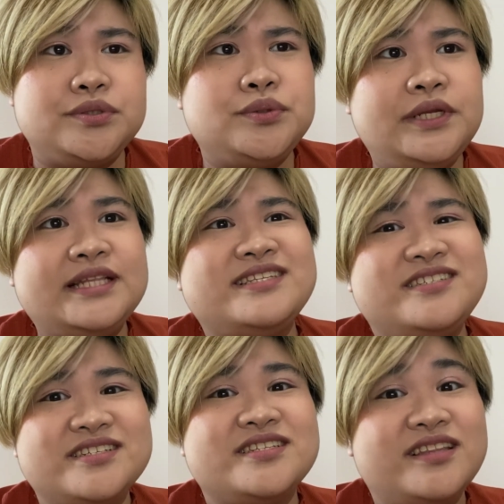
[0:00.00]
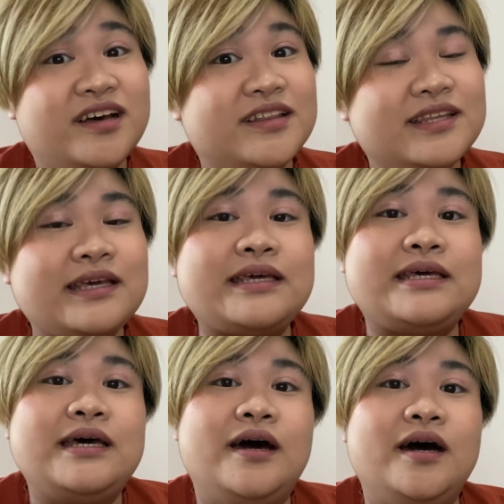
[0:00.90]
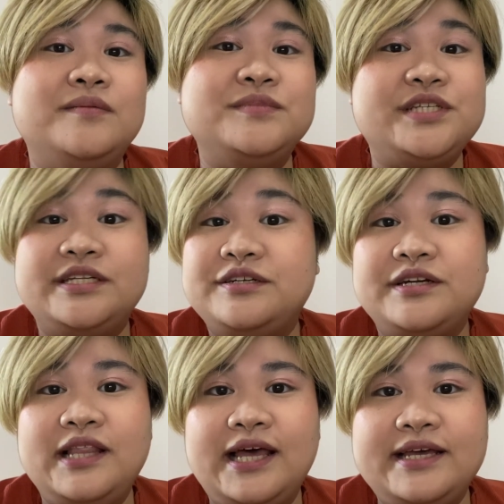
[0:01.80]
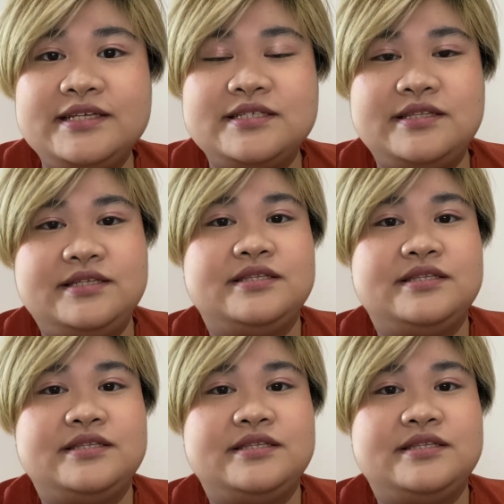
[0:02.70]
So let's just not generalize these